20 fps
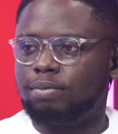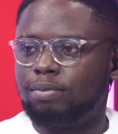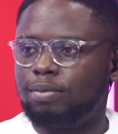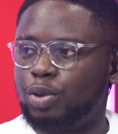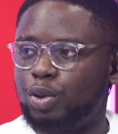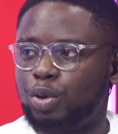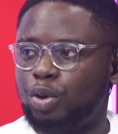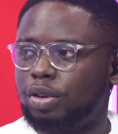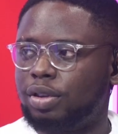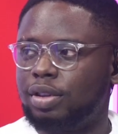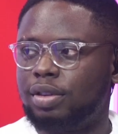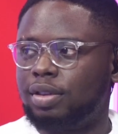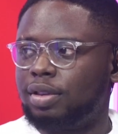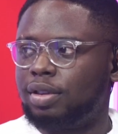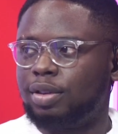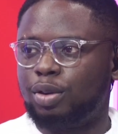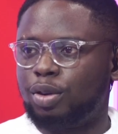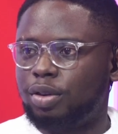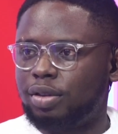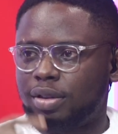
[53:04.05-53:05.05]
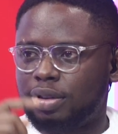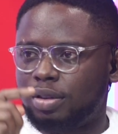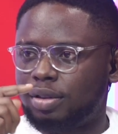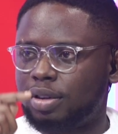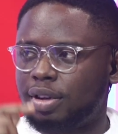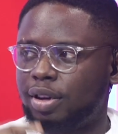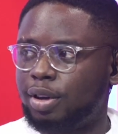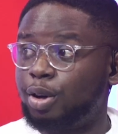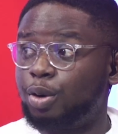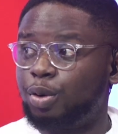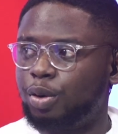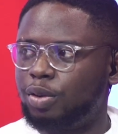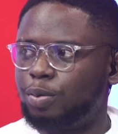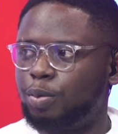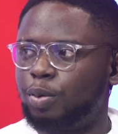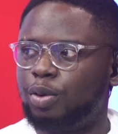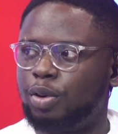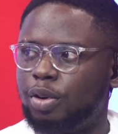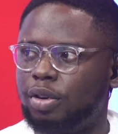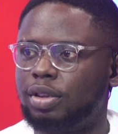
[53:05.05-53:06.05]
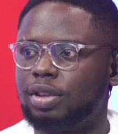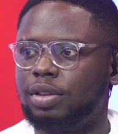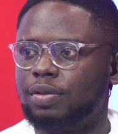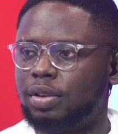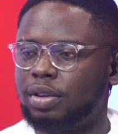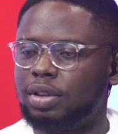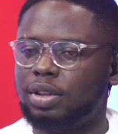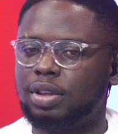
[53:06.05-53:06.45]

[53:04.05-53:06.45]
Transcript: toxicity doesn't increase productivity.